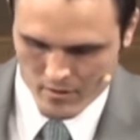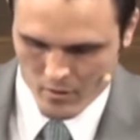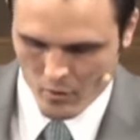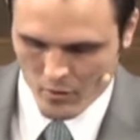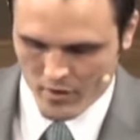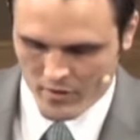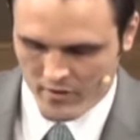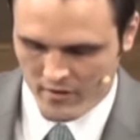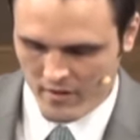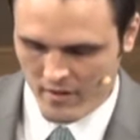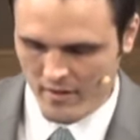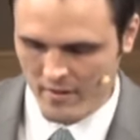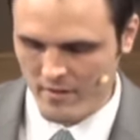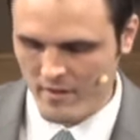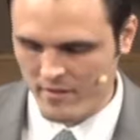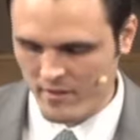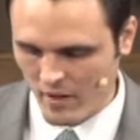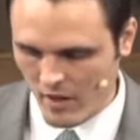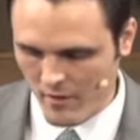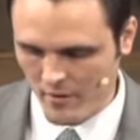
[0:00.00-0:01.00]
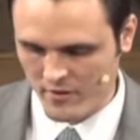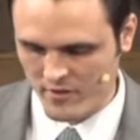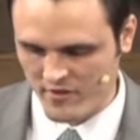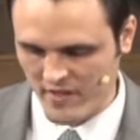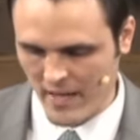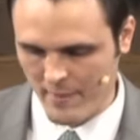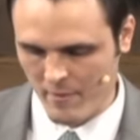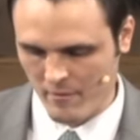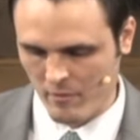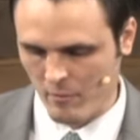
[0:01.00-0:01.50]
Notice this other
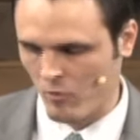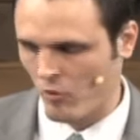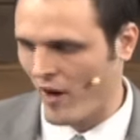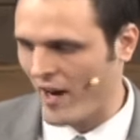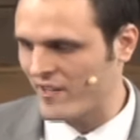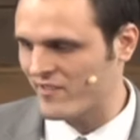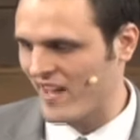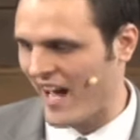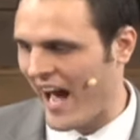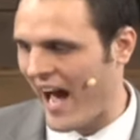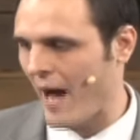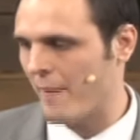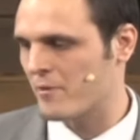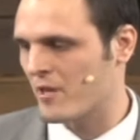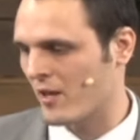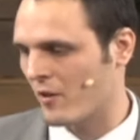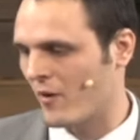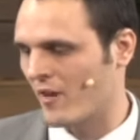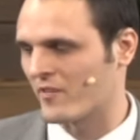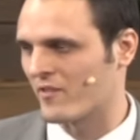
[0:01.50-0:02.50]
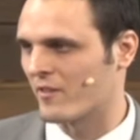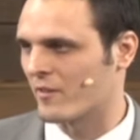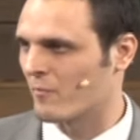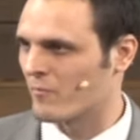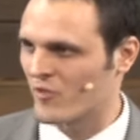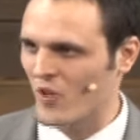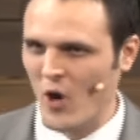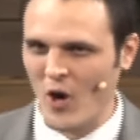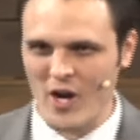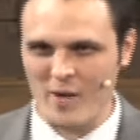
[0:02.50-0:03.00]
statement from Christ's object lessons.
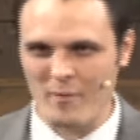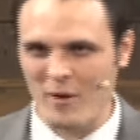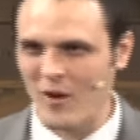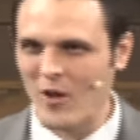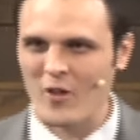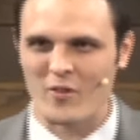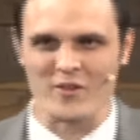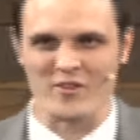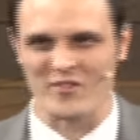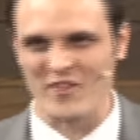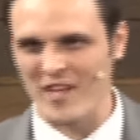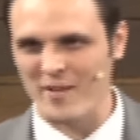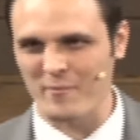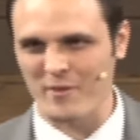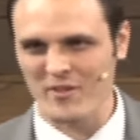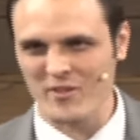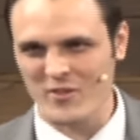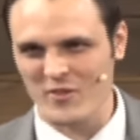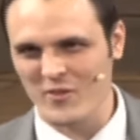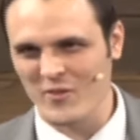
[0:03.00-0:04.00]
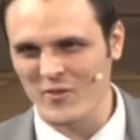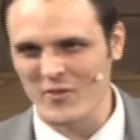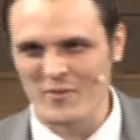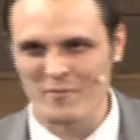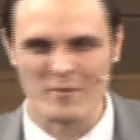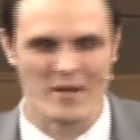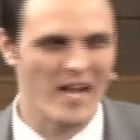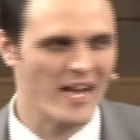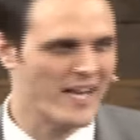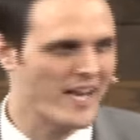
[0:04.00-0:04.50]
I'm sorry about all these statements,
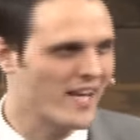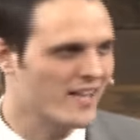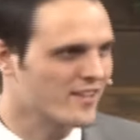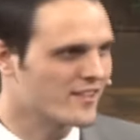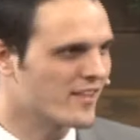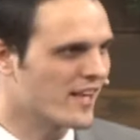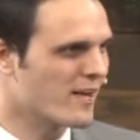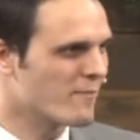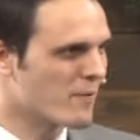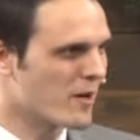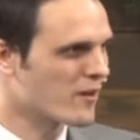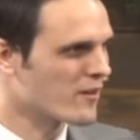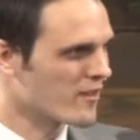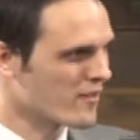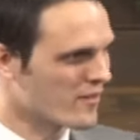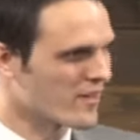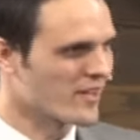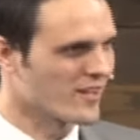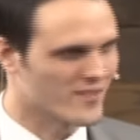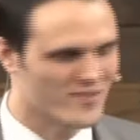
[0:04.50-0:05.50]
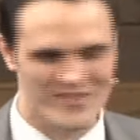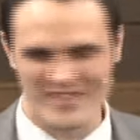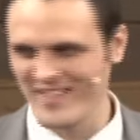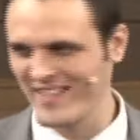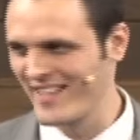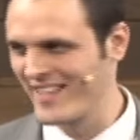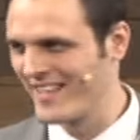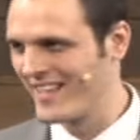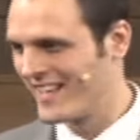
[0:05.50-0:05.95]
but I can't say it better than this.